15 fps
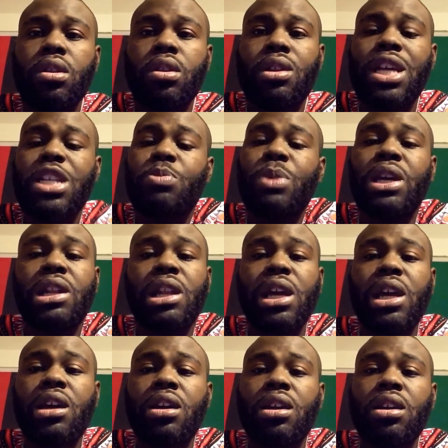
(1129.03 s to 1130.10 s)
Let's be
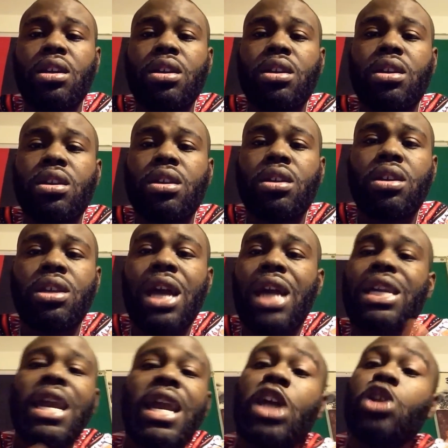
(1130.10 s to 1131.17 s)
clear. Y'all
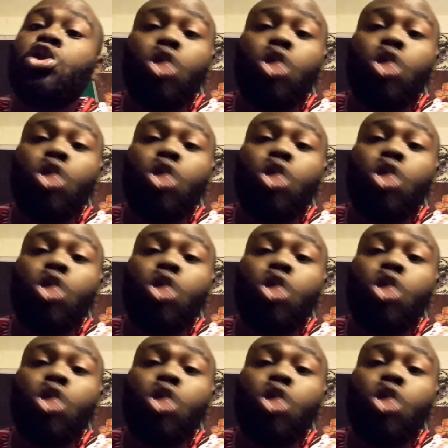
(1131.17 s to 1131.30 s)
can't